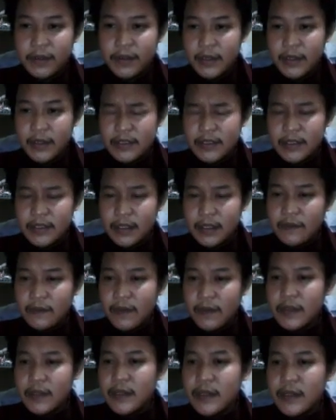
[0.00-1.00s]
And the second
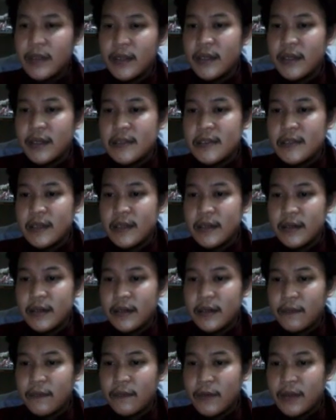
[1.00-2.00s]
one, is there
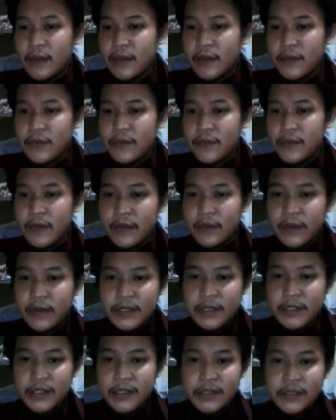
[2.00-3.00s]
a one-to-one
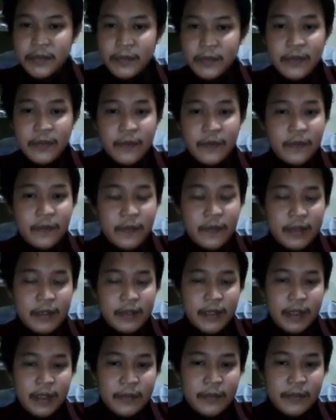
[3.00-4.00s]
relationship between word
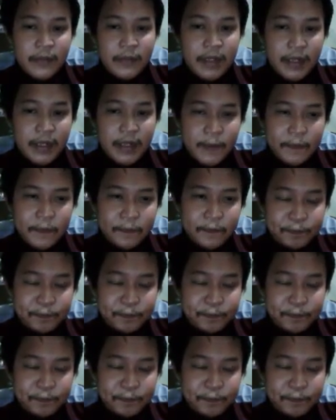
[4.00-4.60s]
and meaning?